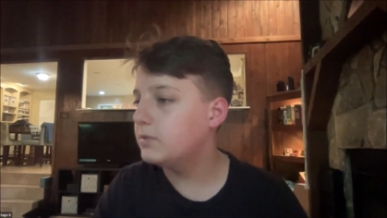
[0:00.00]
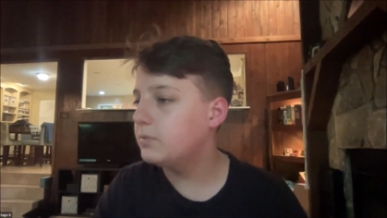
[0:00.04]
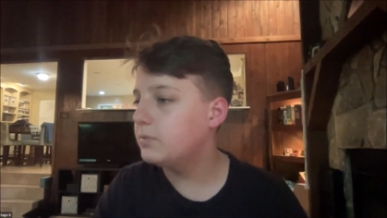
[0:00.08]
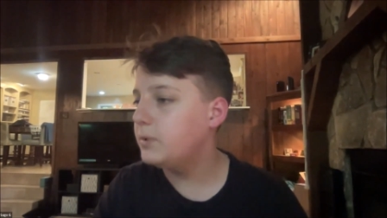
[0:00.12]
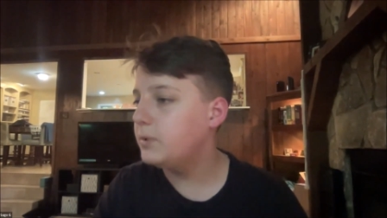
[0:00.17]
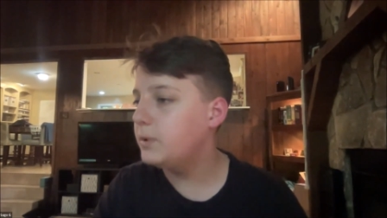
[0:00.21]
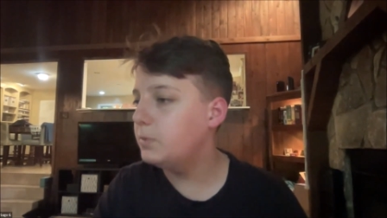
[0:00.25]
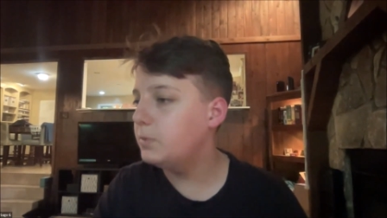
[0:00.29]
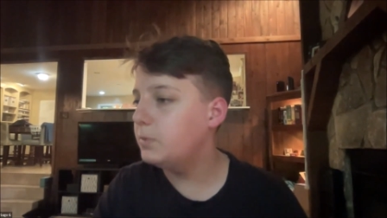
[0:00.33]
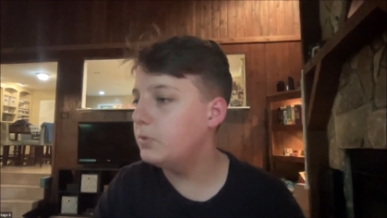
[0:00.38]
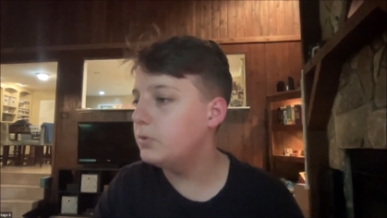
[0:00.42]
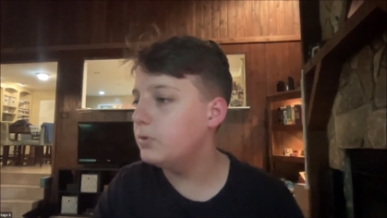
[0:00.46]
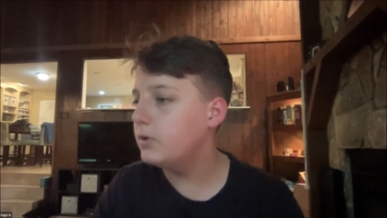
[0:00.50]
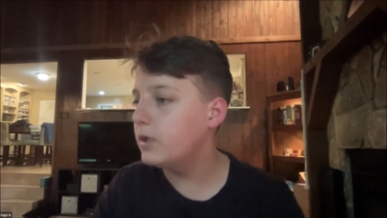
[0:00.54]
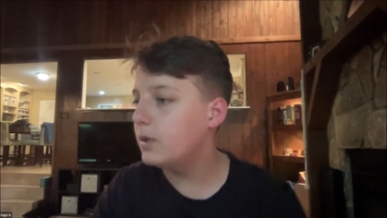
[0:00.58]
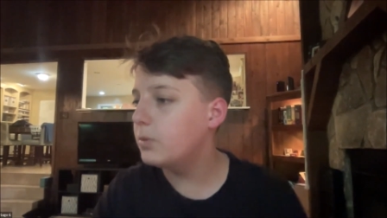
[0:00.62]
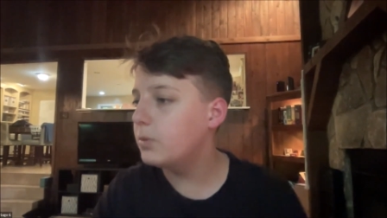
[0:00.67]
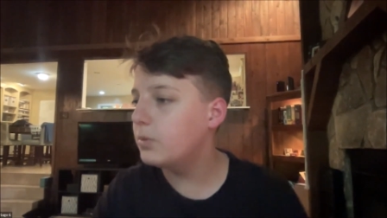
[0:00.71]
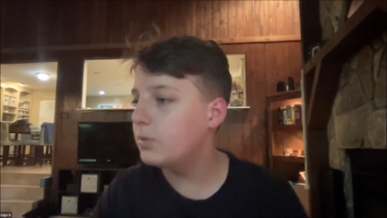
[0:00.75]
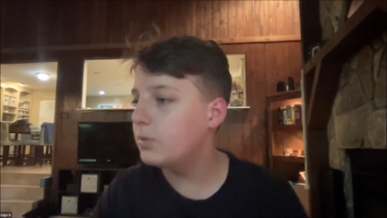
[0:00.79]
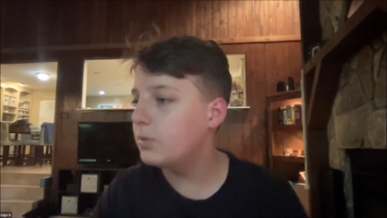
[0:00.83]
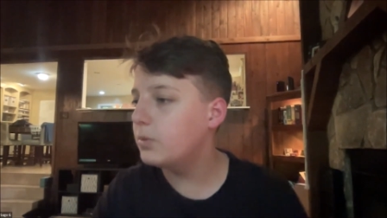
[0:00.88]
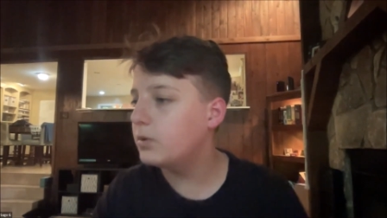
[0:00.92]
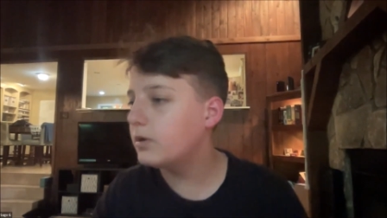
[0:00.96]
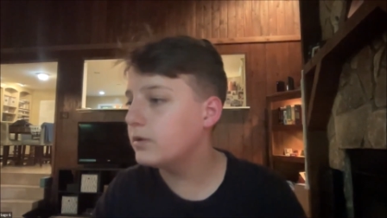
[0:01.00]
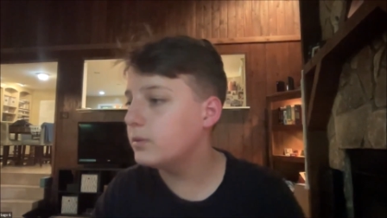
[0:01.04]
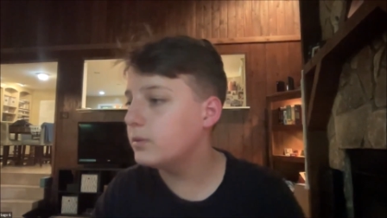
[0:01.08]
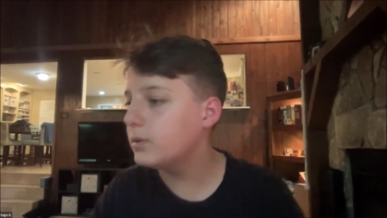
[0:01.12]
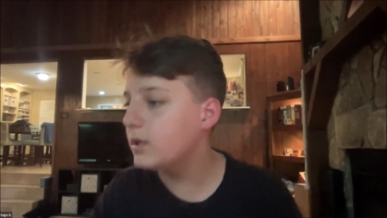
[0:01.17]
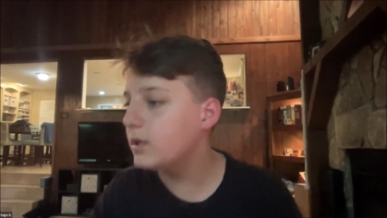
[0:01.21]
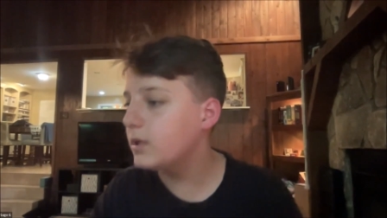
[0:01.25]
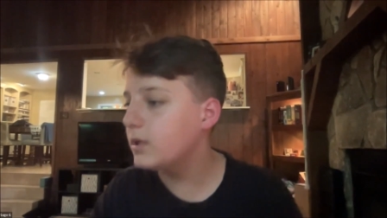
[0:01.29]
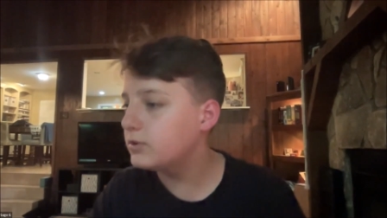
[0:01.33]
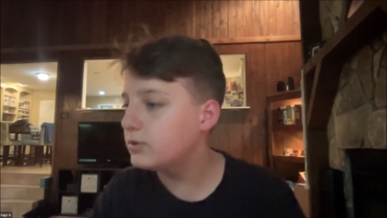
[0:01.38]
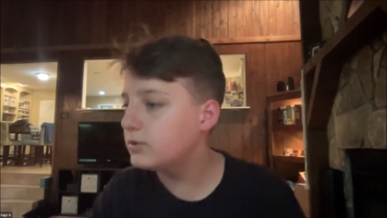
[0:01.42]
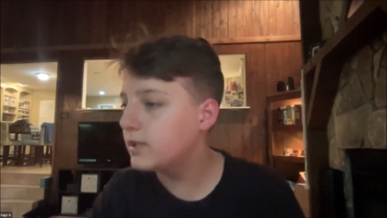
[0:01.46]
about the people that were
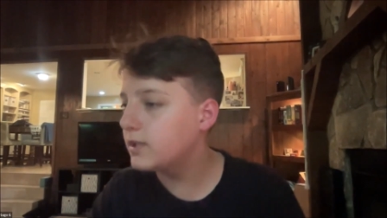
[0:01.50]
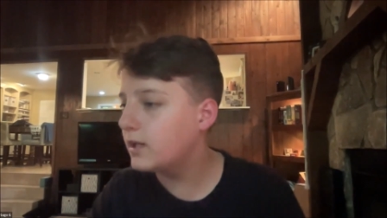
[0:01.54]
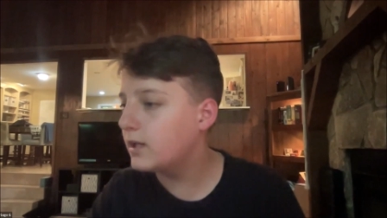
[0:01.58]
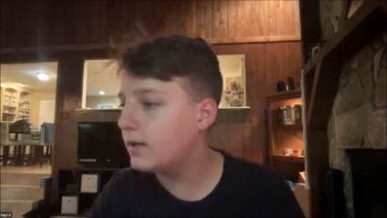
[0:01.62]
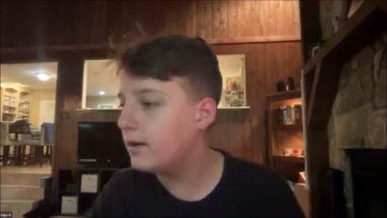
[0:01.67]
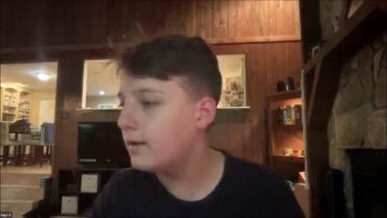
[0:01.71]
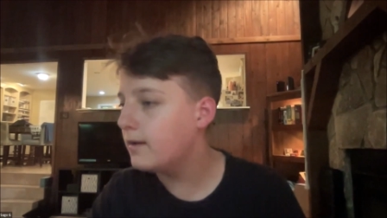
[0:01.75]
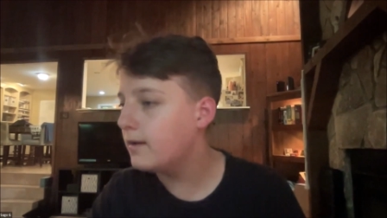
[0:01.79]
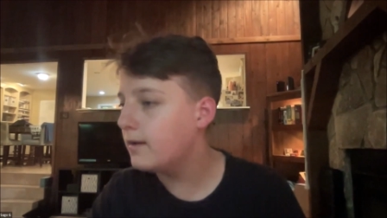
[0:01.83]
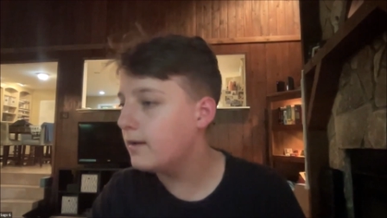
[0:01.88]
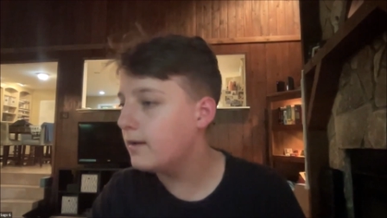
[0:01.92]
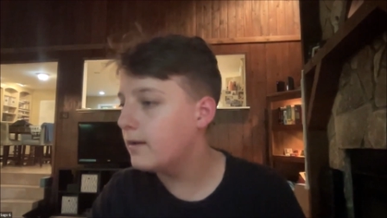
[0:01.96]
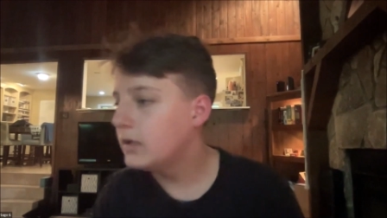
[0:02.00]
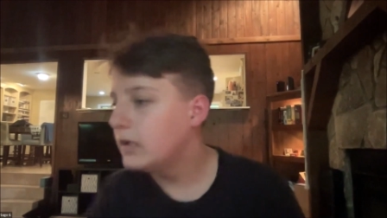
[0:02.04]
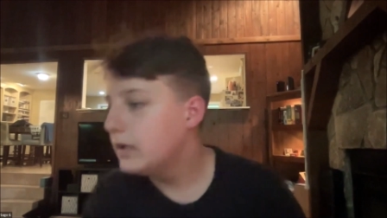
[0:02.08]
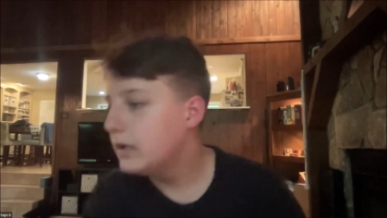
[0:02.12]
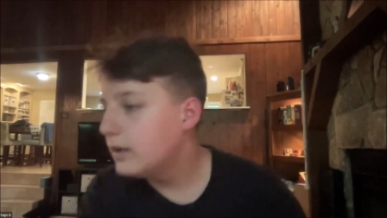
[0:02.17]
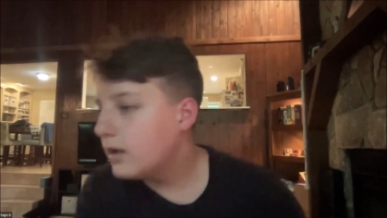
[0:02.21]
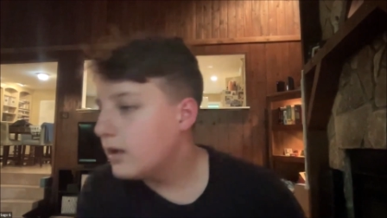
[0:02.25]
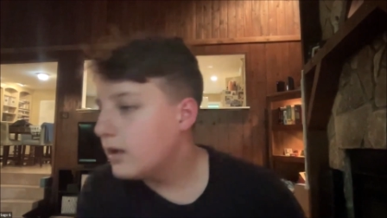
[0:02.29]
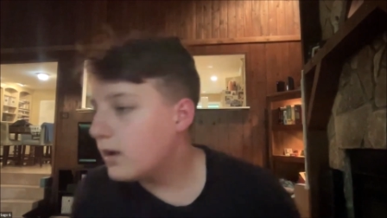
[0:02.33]
on Elijah's side.